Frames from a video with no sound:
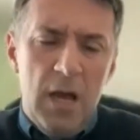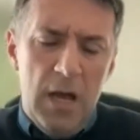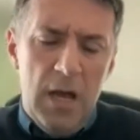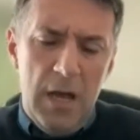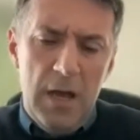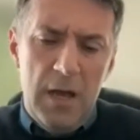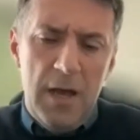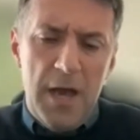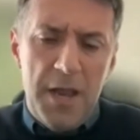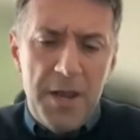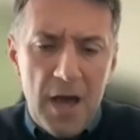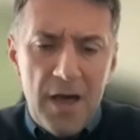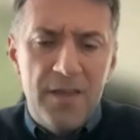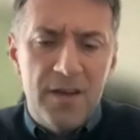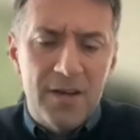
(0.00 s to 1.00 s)

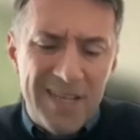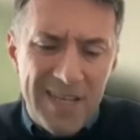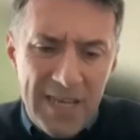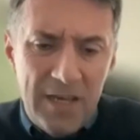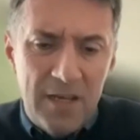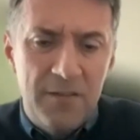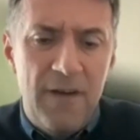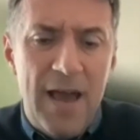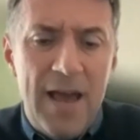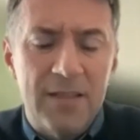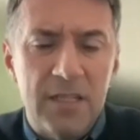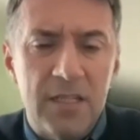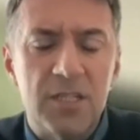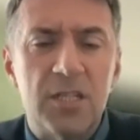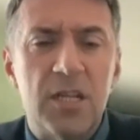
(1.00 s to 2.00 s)
Another key
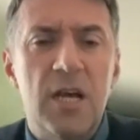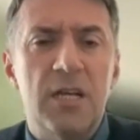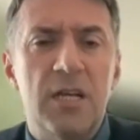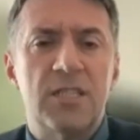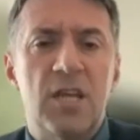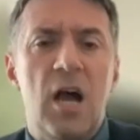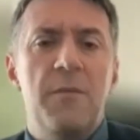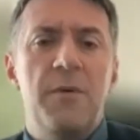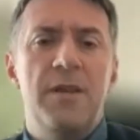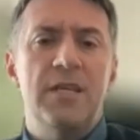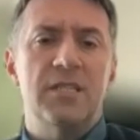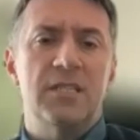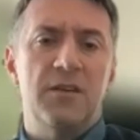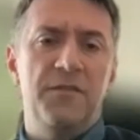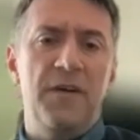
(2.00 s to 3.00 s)
advantage, Simon,
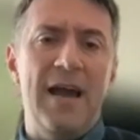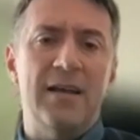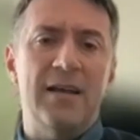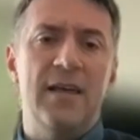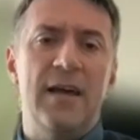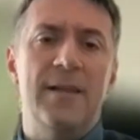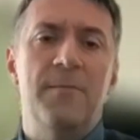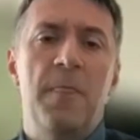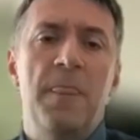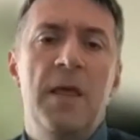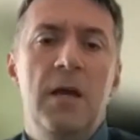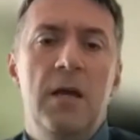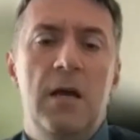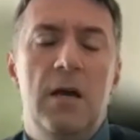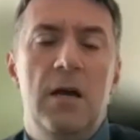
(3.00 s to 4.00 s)
is the fact that
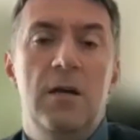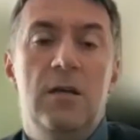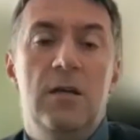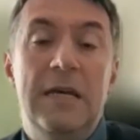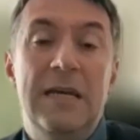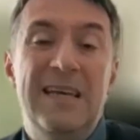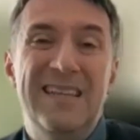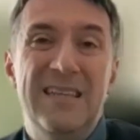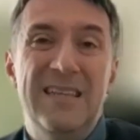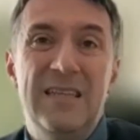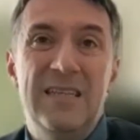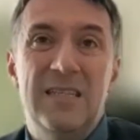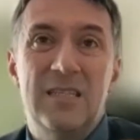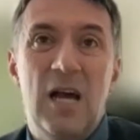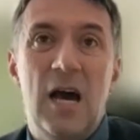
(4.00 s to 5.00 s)

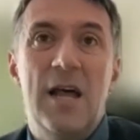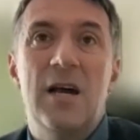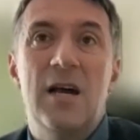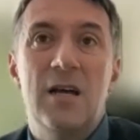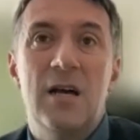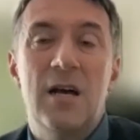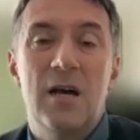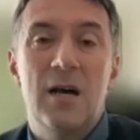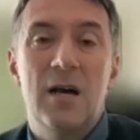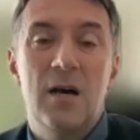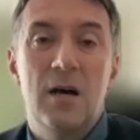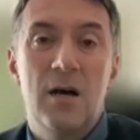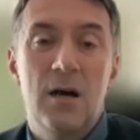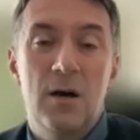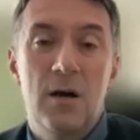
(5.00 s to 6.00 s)
this
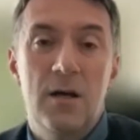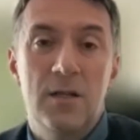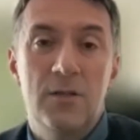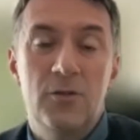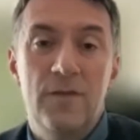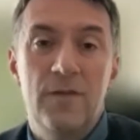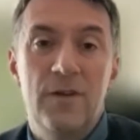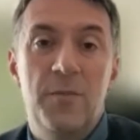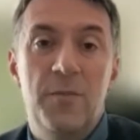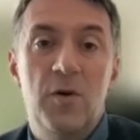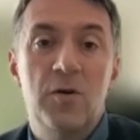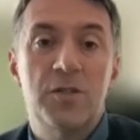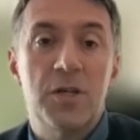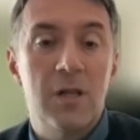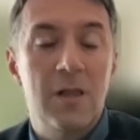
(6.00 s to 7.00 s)
data-driven
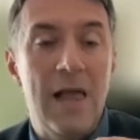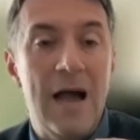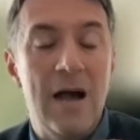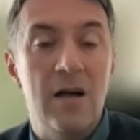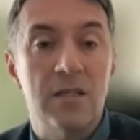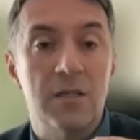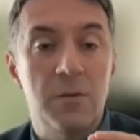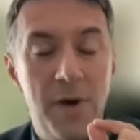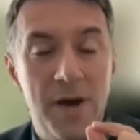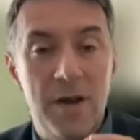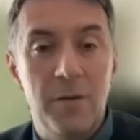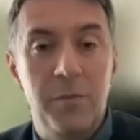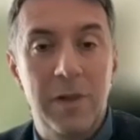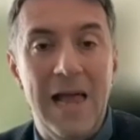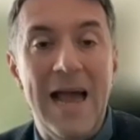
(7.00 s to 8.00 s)
approach allows
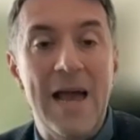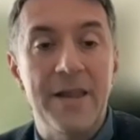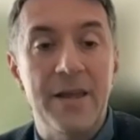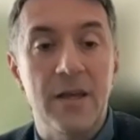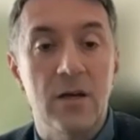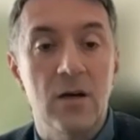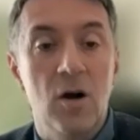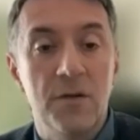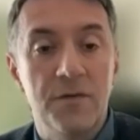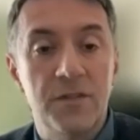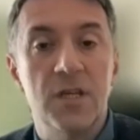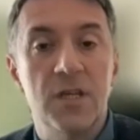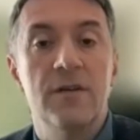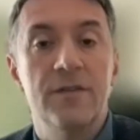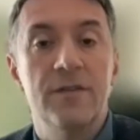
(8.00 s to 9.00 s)
better planning of
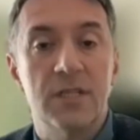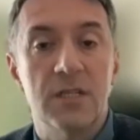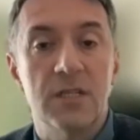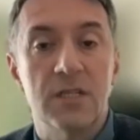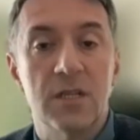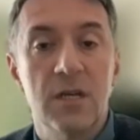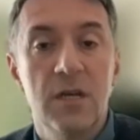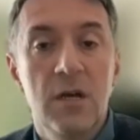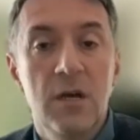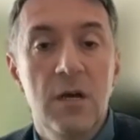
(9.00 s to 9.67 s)
services.